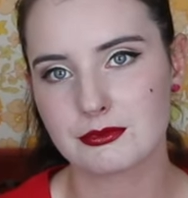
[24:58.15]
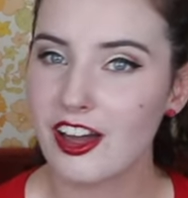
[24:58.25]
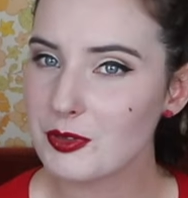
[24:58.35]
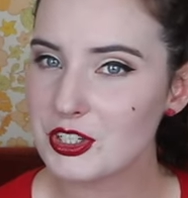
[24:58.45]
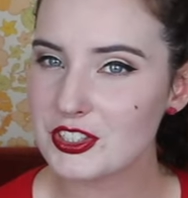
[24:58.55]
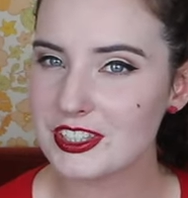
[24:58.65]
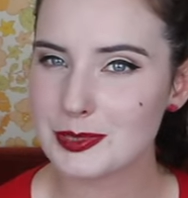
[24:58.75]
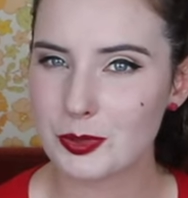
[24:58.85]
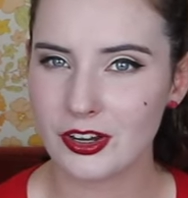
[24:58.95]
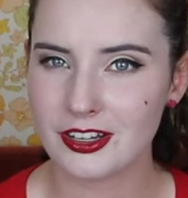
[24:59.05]
I've been using this
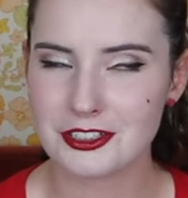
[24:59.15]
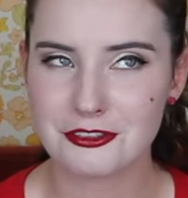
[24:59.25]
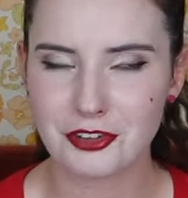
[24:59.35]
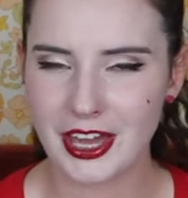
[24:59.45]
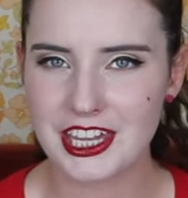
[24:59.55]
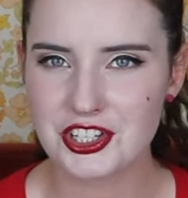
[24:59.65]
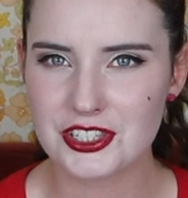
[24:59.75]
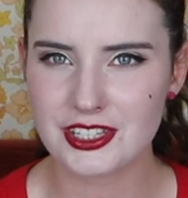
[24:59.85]
product for ages,